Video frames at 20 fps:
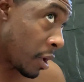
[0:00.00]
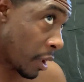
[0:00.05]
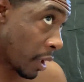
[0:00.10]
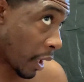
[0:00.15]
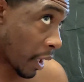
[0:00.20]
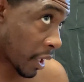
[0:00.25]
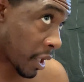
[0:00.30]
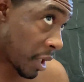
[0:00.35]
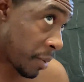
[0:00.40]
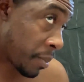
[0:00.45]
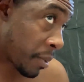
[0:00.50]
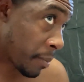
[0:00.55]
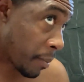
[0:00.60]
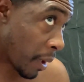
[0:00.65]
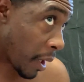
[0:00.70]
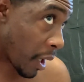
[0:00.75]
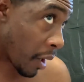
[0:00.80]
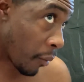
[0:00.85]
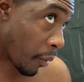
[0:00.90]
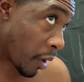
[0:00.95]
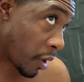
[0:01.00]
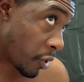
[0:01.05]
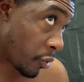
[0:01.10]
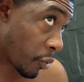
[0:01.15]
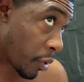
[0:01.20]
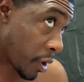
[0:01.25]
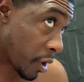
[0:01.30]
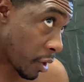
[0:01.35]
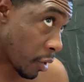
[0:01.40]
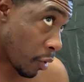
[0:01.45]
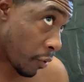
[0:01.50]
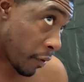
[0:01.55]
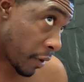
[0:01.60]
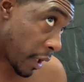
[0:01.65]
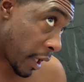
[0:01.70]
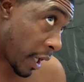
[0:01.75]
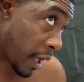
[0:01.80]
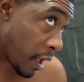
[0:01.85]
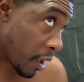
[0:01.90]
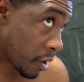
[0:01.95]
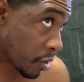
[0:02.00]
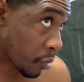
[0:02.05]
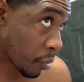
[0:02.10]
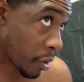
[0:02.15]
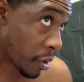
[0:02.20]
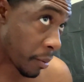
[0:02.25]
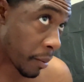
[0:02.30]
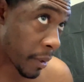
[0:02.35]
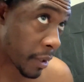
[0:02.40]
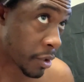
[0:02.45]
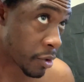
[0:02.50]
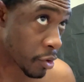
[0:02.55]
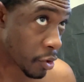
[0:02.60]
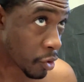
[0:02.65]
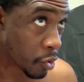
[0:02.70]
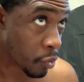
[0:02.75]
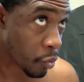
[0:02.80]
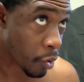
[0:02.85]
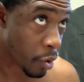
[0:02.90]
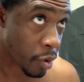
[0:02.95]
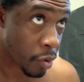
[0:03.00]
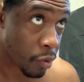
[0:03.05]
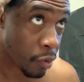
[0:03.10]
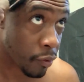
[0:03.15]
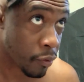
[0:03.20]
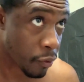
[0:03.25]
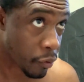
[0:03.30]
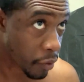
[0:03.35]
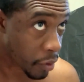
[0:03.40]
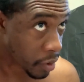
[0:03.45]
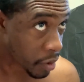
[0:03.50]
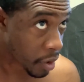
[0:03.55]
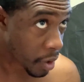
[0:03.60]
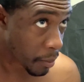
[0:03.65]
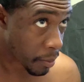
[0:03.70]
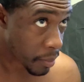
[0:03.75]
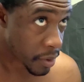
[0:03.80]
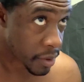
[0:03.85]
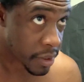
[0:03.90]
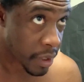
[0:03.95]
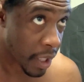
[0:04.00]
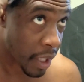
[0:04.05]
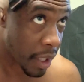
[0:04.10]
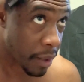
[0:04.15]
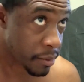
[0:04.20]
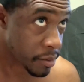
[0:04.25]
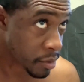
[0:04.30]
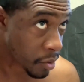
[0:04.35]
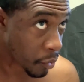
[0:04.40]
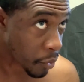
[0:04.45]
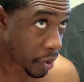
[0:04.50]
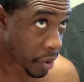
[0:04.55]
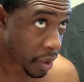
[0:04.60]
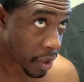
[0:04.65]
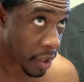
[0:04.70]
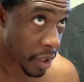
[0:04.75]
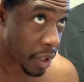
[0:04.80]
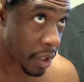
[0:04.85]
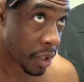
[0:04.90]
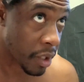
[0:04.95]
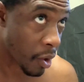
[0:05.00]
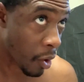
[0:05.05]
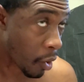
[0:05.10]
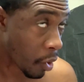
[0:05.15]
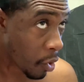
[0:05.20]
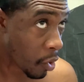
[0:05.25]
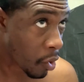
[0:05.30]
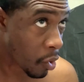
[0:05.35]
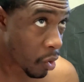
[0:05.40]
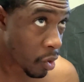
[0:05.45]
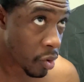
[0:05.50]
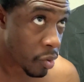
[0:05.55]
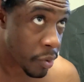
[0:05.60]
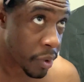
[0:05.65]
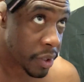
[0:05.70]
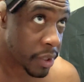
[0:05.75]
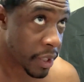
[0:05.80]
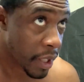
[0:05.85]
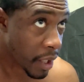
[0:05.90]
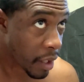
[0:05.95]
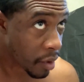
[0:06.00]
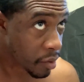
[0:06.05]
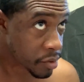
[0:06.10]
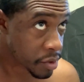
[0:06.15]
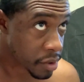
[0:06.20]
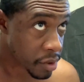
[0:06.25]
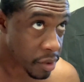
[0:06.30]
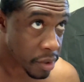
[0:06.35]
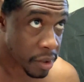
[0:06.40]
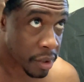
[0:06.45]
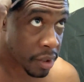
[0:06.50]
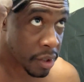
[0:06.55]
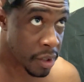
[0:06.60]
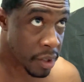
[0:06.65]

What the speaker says: And keep in mind, while you're running over the hair, you want to make sure you run over it a couple of times so it can get all the way down to the